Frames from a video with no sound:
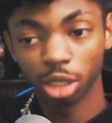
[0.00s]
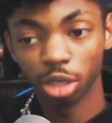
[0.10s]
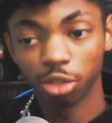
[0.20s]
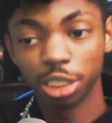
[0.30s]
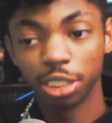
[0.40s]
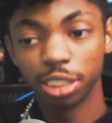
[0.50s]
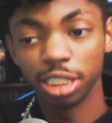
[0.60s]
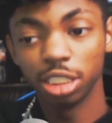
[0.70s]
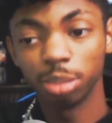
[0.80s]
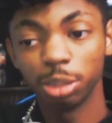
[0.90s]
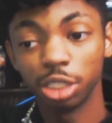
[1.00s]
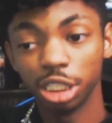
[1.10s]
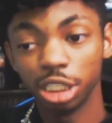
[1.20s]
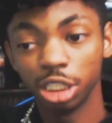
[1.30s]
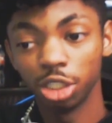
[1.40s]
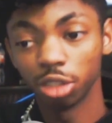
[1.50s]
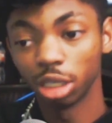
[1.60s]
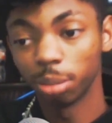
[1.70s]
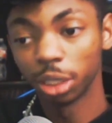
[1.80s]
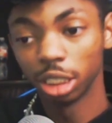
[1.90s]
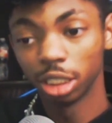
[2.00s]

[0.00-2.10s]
For CTWC Europe,